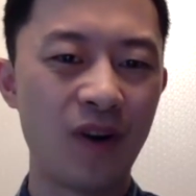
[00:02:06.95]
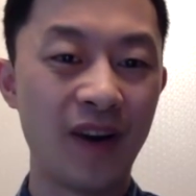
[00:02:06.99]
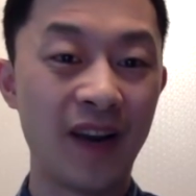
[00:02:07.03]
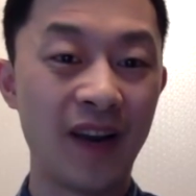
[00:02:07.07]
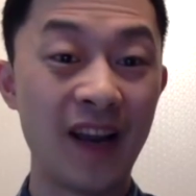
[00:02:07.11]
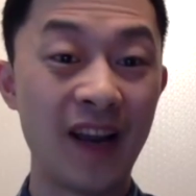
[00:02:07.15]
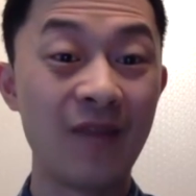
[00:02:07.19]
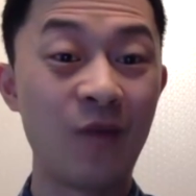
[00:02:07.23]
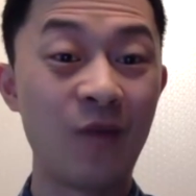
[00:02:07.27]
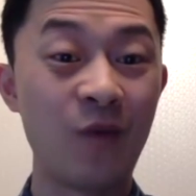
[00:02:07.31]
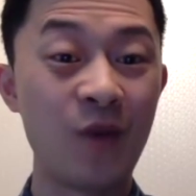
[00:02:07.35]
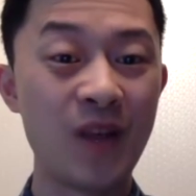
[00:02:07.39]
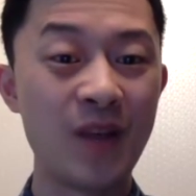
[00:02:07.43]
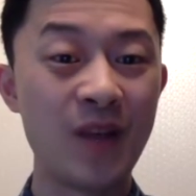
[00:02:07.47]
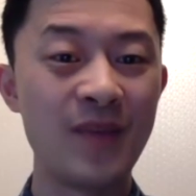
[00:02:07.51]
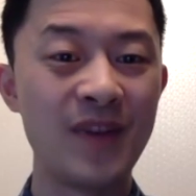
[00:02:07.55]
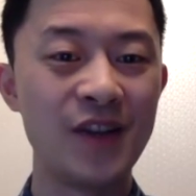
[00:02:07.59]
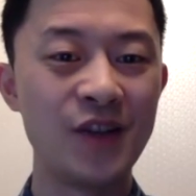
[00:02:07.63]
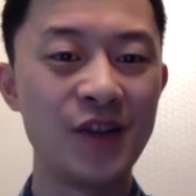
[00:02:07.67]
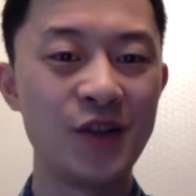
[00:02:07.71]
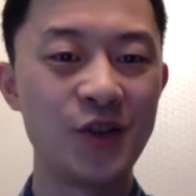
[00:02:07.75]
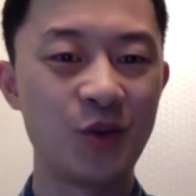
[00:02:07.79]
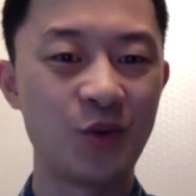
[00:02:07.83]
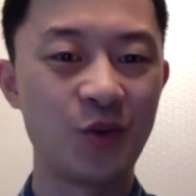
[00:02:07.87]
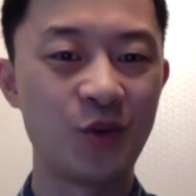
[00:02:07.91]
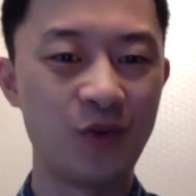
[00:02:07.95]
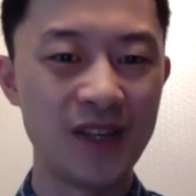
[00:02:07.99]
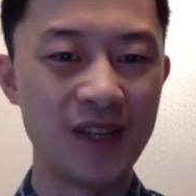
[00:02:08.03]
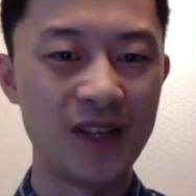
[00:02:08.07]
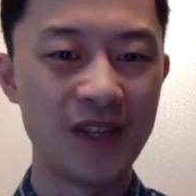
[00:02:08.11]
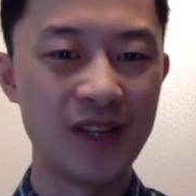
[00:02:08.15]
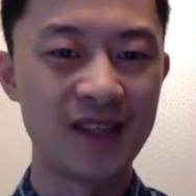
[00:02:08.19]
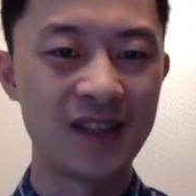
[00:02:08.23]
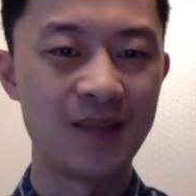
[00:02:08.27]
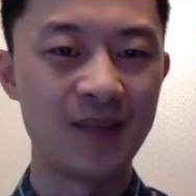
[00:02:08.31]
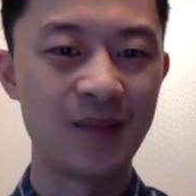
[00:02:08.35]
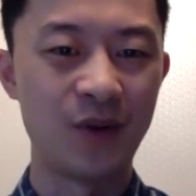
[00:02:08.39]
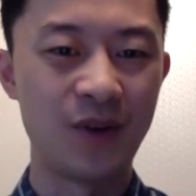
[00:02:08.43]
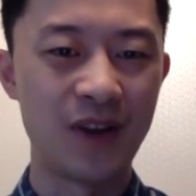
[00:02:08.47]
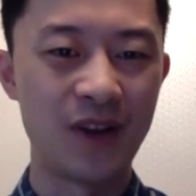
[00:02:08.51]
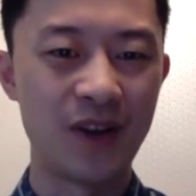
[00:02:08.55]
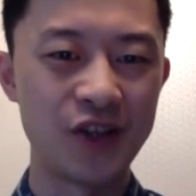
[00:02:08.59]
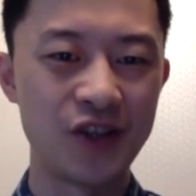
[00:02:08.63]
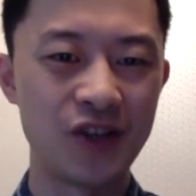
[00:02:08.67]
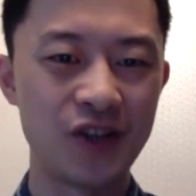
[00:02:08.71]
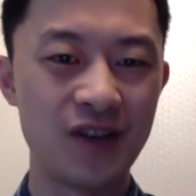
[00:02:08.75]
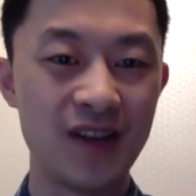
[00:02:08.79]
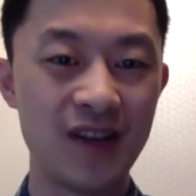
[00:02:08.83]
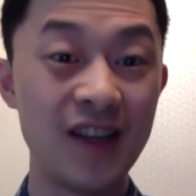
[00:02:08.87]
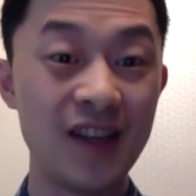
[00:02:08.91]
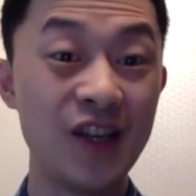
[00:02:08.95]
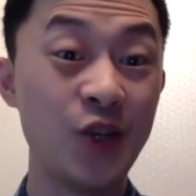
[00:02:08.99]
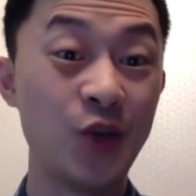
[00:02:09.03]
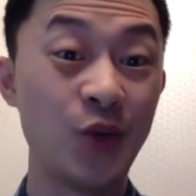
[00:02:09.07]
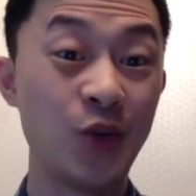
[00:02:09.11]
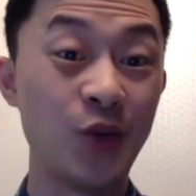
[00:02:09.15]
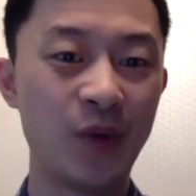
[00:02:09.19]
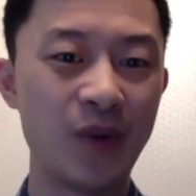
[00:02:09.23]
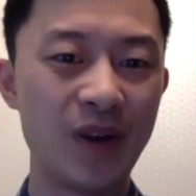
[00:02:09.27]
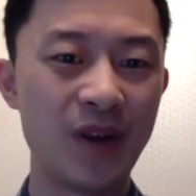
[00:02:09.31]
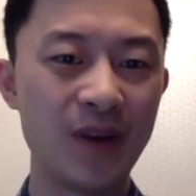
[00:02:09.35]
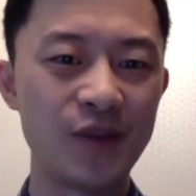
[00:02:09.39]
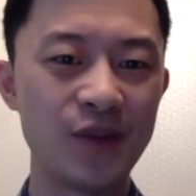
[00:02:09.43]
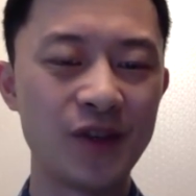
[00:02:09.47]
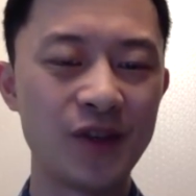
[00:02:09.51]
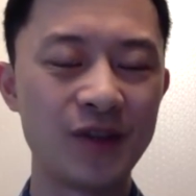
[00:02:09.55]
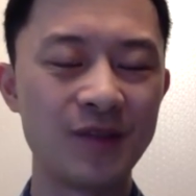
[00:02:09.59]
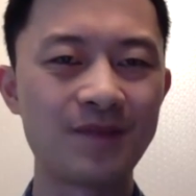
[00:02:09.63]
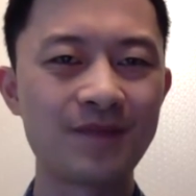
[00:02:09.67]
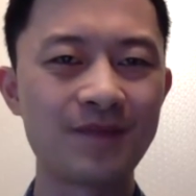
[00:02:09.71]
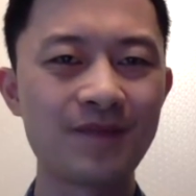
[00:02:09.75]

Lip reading: again, for that potential risk to progression into a rupture.